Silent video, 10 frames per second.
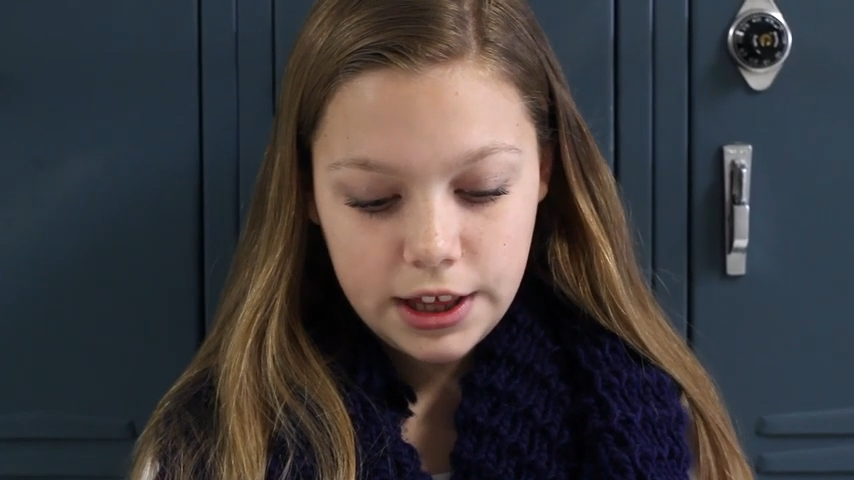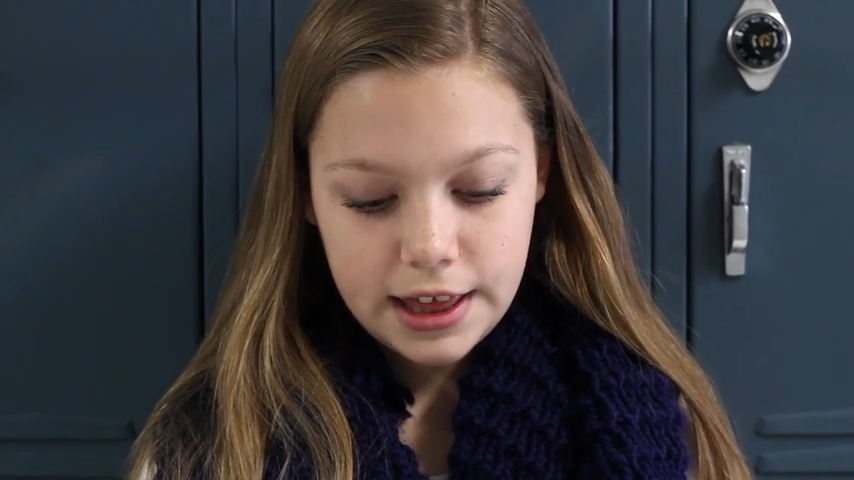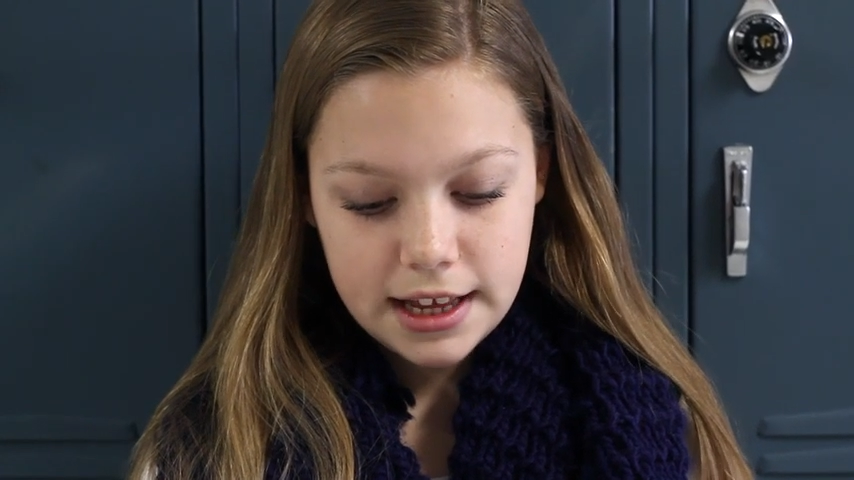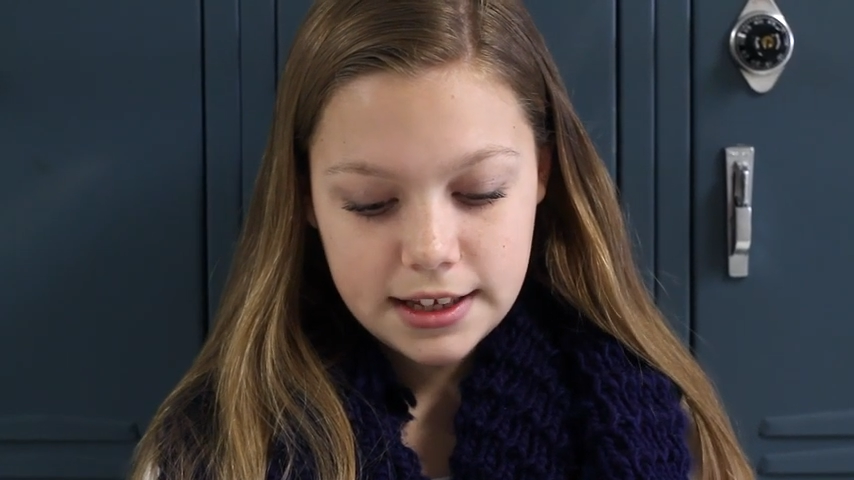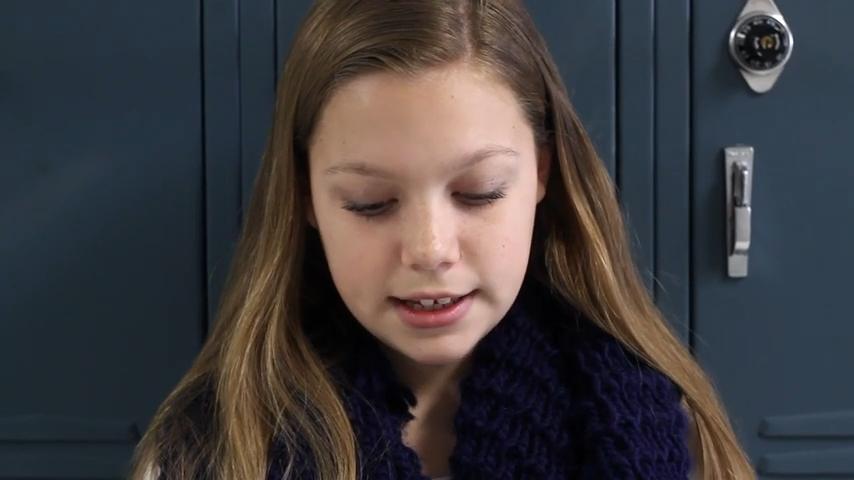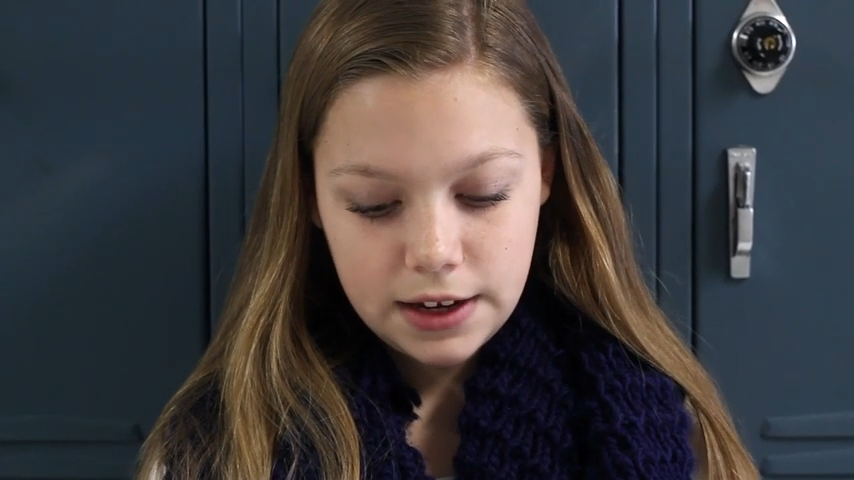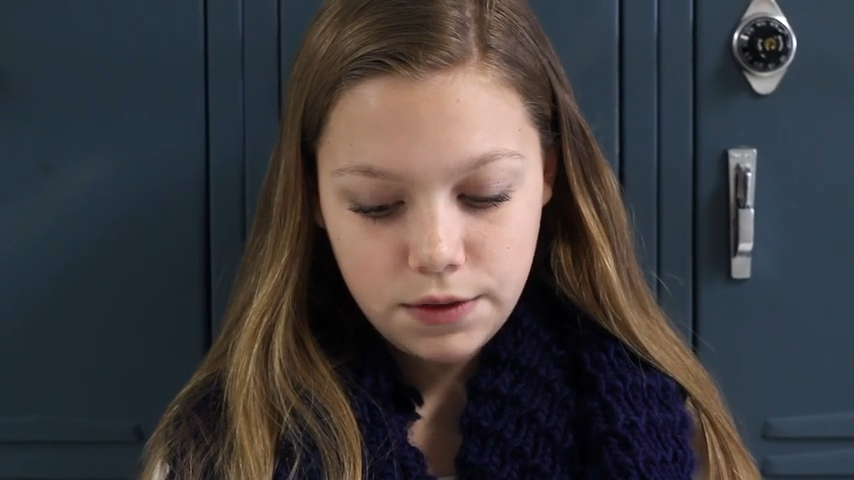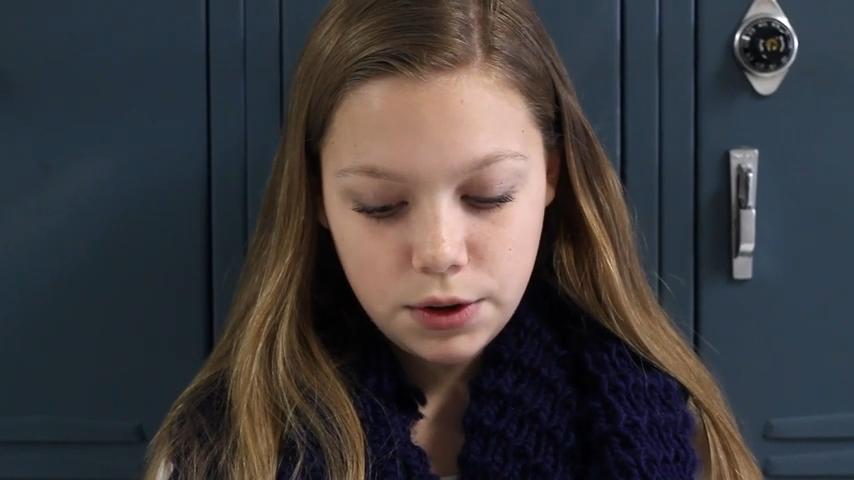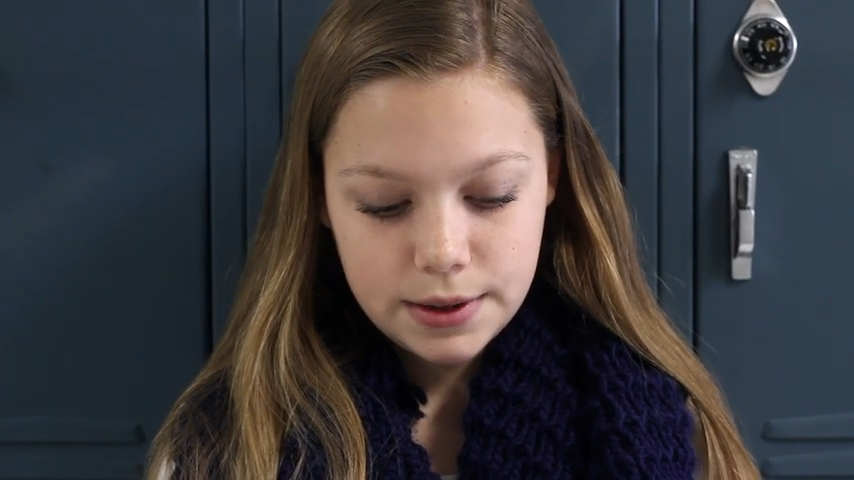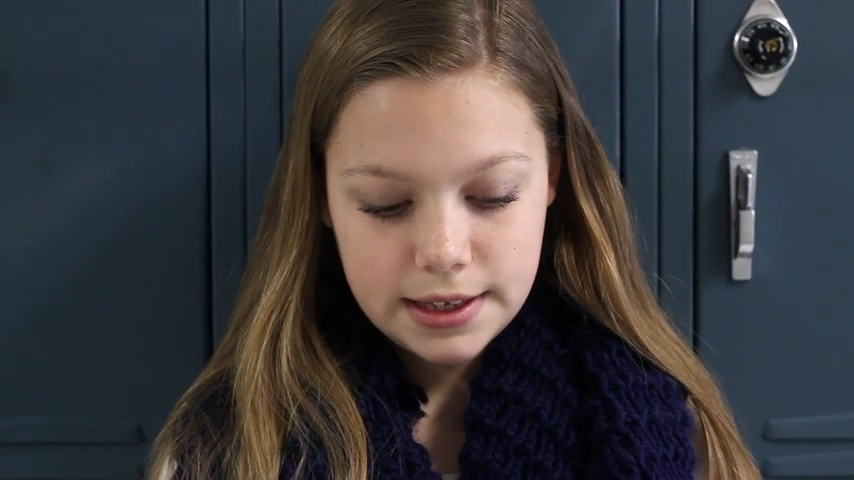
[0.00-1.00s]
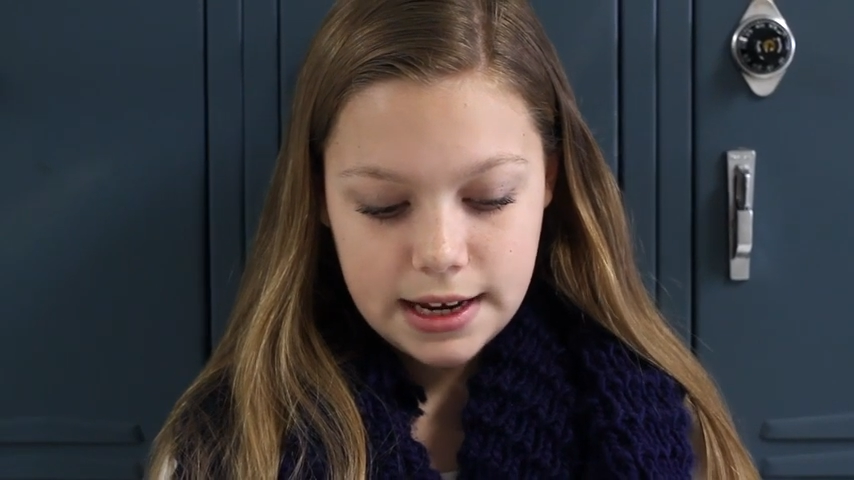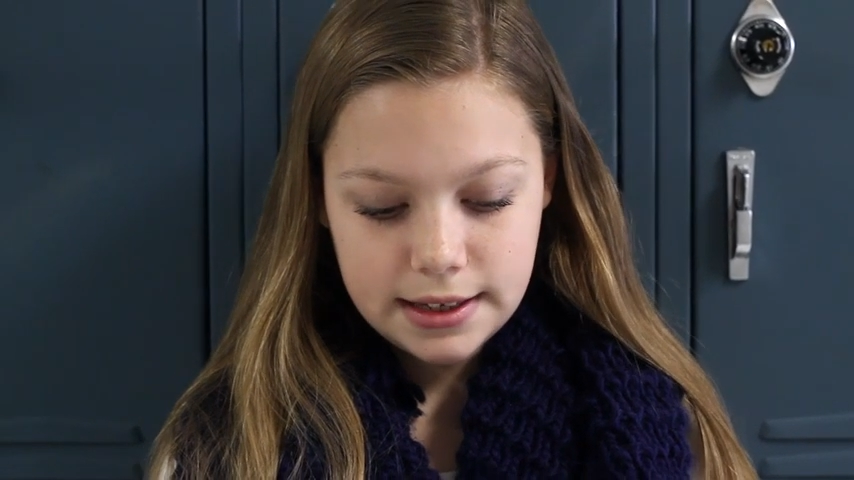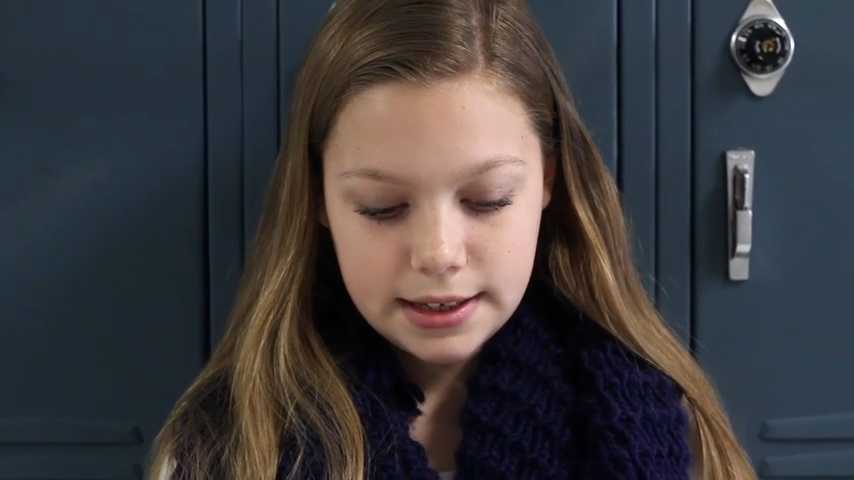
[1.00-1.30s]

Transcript: by that question.